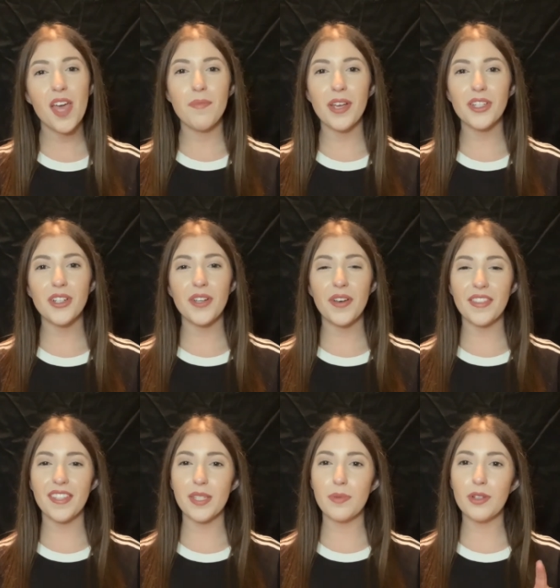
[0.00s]
Make sure you hit
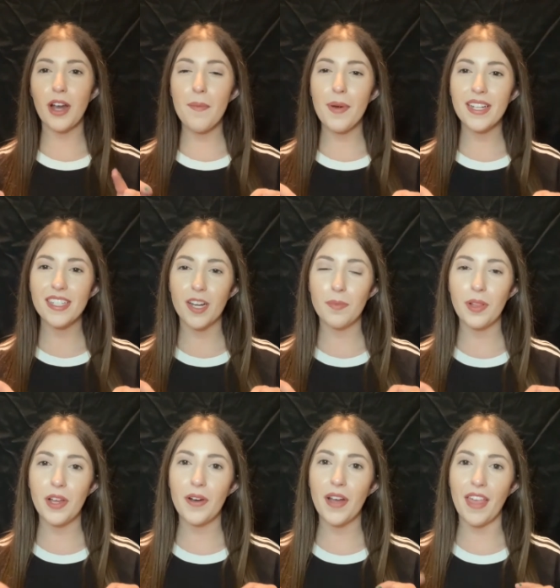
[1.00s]
the subscribe button down
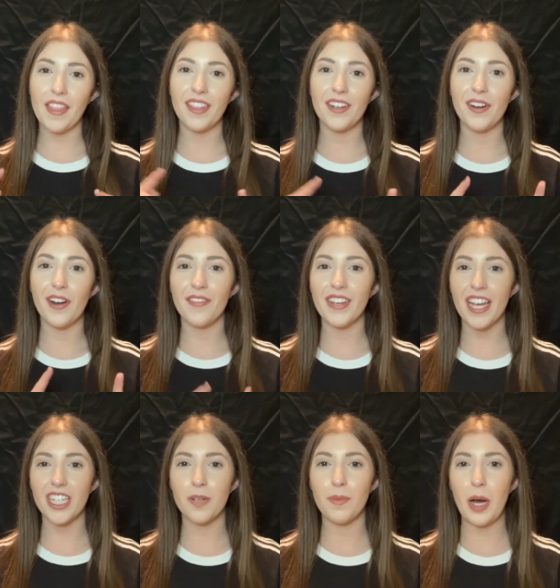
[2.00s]
below and the little
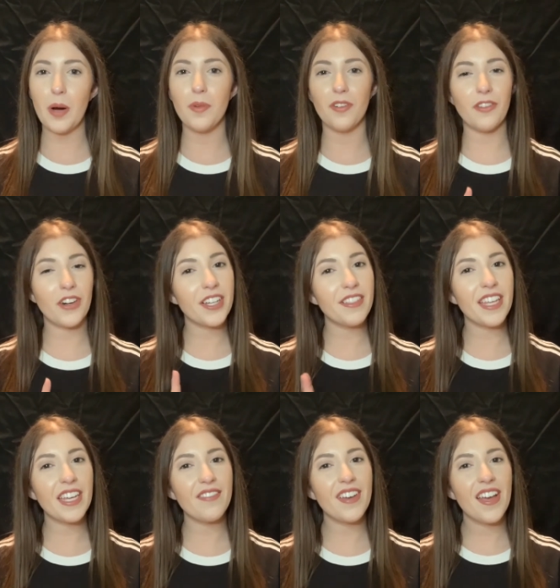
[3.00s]
notification bell before you leave